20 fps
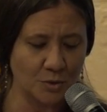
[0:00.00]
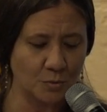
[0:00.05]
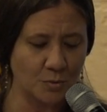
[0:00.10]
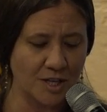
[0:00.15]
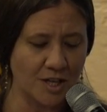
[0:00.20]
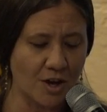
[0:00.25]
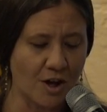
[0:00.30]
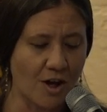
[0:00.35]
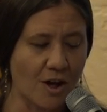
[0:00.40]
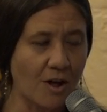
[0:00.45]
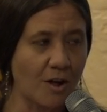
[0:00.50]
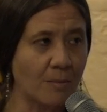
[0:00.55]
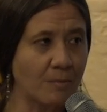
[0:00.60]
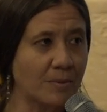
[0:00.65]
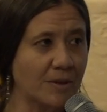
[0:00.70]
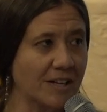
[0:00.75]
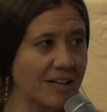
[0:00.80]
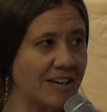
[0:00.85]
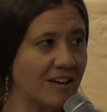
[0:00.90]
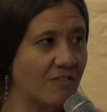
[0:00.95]
we all
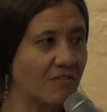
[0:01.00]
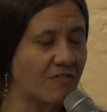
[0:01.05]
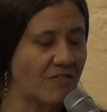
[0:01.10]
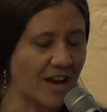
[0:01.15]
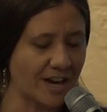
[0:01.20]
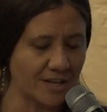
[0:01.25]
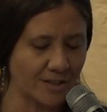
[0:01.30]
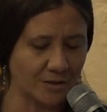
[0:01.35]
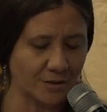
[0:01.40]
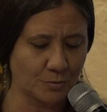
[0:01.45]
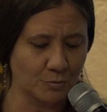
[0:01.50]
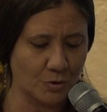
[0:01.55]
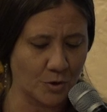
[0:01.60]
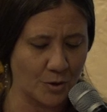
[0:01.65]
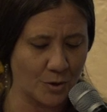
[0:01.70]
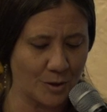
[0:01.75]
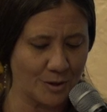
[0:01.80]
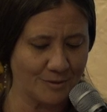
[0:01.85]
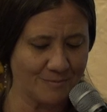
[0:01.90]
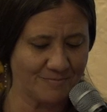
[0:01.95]
play a vital
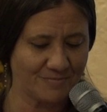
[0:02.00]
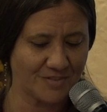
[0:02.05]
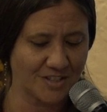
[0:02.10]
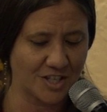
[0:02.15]
role